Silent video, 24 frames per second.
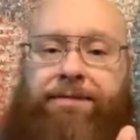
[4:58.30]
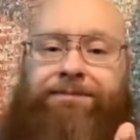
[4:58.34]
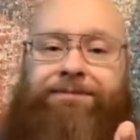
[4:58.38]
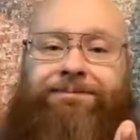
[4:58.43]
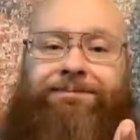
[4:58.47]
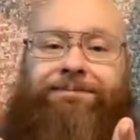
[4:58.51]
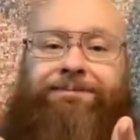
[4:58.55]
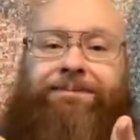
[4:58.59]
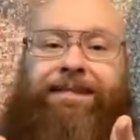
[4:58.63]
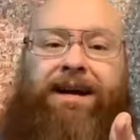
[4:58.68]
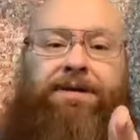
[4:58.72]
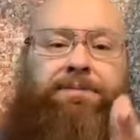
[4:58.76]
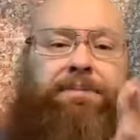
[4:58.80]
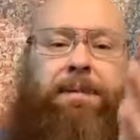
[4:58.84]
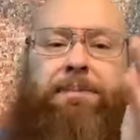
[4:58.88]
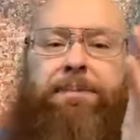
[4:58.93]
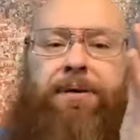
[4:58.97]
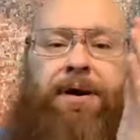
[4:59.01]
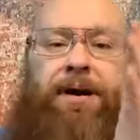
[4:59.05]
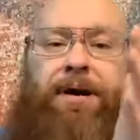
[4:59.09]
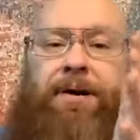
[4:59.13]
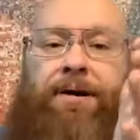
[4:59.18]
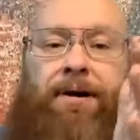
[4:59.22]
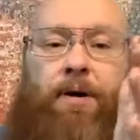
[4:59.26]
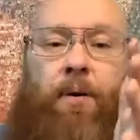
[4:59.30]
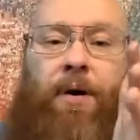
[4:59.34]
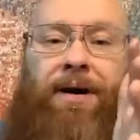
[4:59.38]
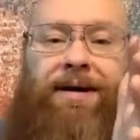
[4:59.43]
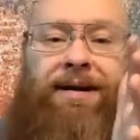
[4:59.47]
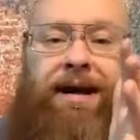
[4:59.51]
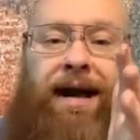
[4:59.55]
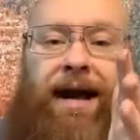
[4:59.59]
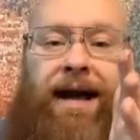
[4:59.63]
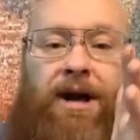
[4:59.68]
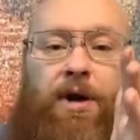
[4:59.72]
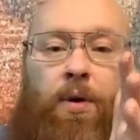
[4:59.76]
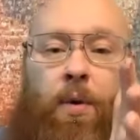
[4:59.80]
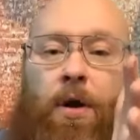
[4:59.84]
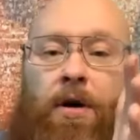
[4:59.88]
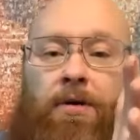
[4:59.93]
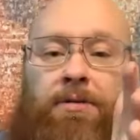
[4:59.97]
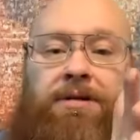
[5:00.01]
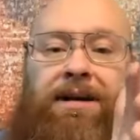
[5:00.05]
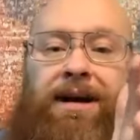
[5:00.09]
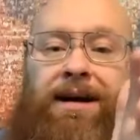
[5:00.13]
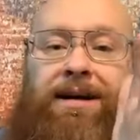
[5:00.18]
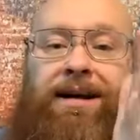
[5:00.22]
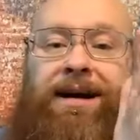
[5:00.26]
I remember hearing one guy
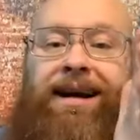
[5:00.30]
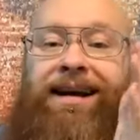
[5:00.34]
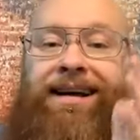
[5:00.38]
quote, uh,